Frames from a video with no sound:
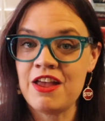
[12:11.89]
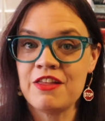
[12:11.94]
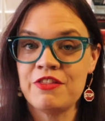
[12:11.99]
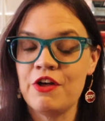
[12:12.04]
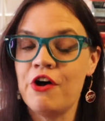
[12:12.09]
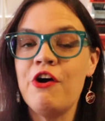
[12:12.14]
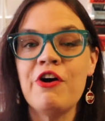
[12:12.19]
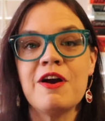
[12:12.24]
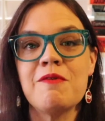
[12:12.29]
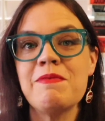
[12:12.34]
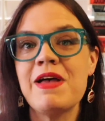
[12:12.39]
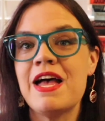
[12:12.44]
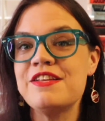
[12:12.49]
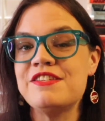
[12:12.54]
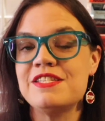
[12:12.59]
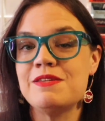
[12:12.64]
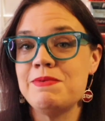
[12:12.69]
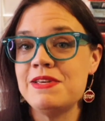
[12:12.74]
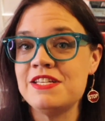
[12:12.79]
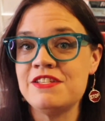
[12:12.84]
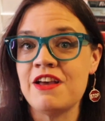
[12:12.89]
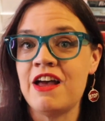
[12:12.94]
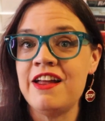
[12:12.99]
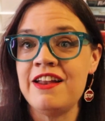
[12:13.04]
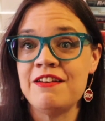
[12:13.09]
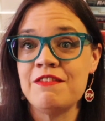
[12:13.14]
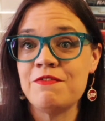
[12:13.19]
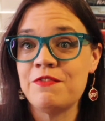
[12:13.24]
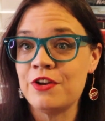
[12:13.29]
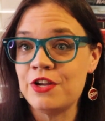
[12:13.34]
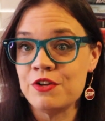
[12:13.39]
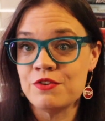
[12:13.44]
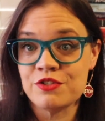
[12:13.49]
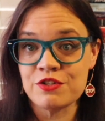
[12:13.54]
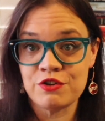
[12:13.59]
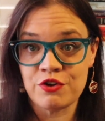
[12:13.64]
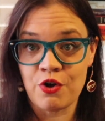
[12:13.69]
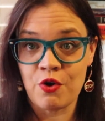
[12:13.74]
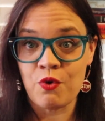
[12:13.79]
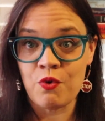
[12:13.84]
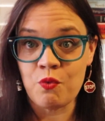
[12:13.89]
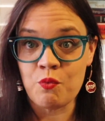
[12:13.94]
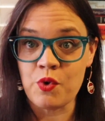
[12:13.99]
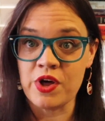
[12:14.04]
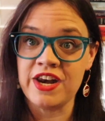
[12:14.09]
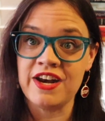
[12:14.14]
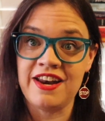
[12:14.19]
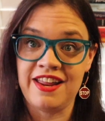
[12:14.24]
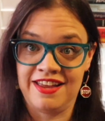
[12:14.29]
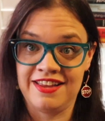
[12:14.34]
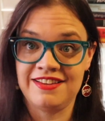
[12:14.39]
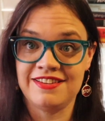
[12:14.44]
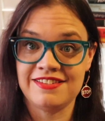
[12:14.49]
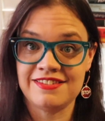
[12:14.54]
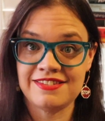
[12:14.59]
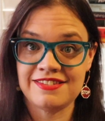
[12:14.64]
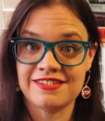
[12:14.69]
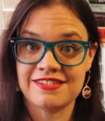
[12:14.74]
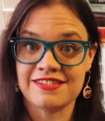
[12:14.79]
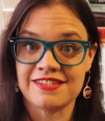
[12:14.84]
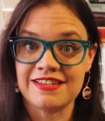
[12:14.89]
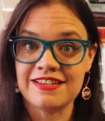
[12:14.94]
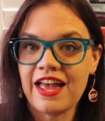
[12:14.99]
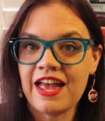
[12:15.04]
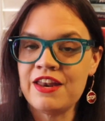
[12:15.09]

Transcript: The harm has to be done for you to know what it is.